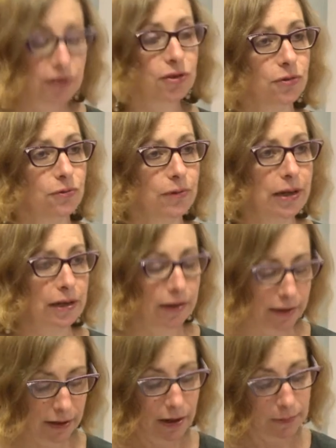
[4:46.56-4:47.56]
us to
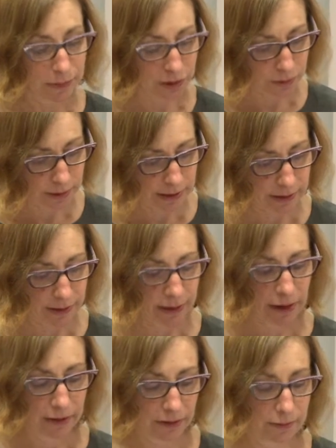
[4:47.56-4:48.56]
read
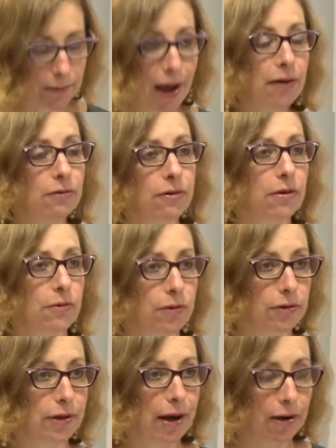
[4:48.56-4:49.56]
between the macro
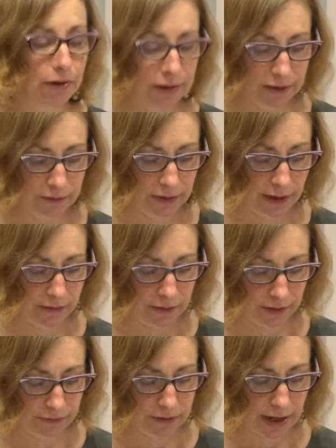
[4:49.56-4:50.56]
or narrative
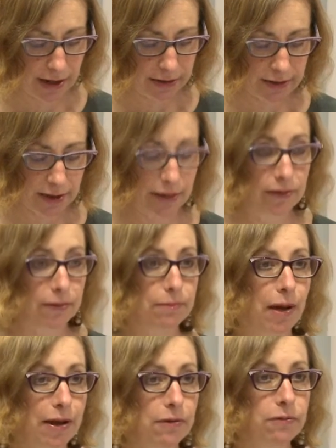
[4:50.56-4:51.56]
level of text and the
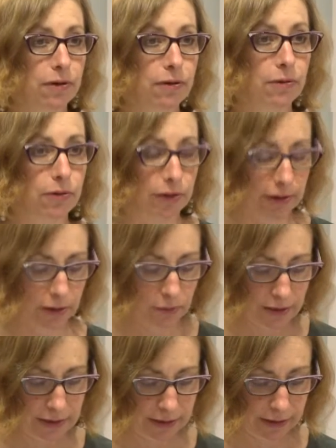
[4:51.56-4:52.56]
micro or
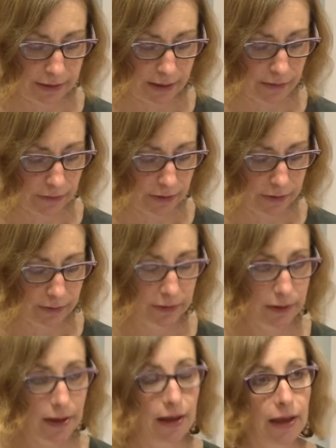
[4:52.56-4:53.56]
linguistic level,
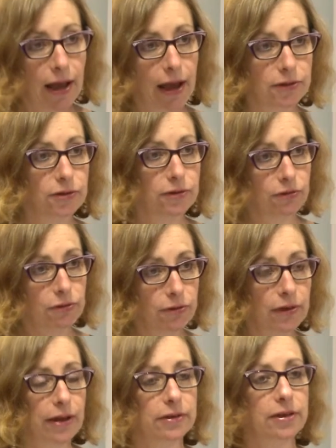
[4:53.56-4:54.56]
and
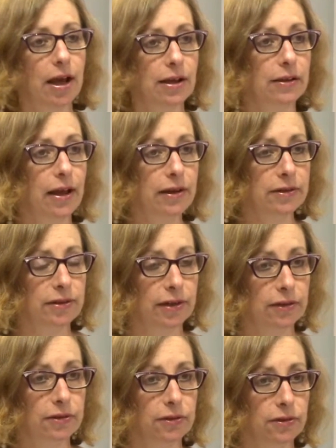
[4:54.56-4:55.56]
through that
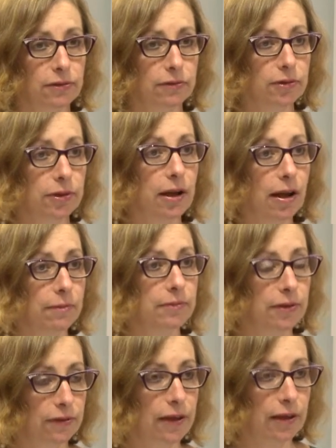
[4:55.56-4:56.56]
dialectic to, to
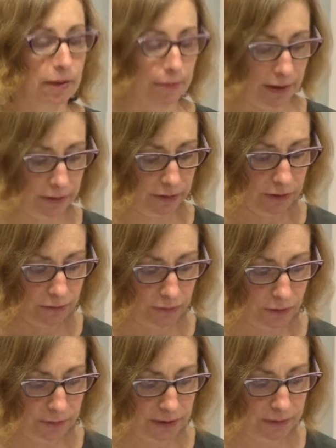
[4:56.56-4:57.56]
come to think about new
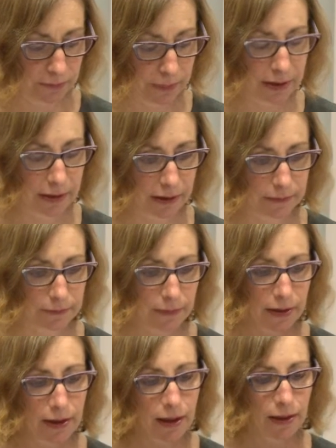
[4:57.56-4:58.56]
forms of meaning.
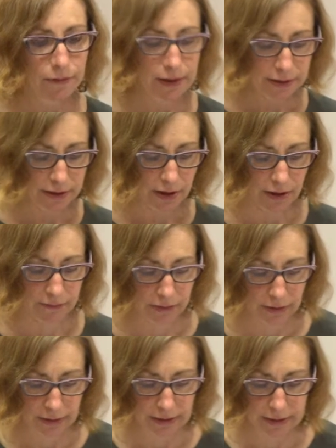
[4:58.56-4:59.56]
This
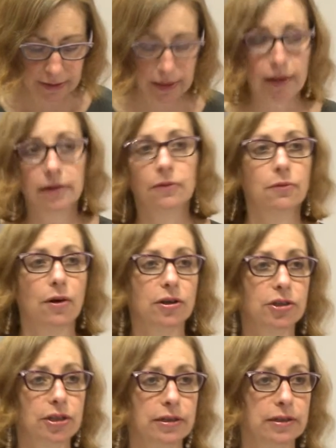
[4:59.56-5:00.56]
novel is set in
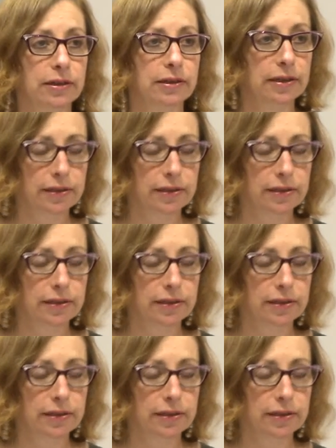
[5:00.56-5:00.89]
Washington,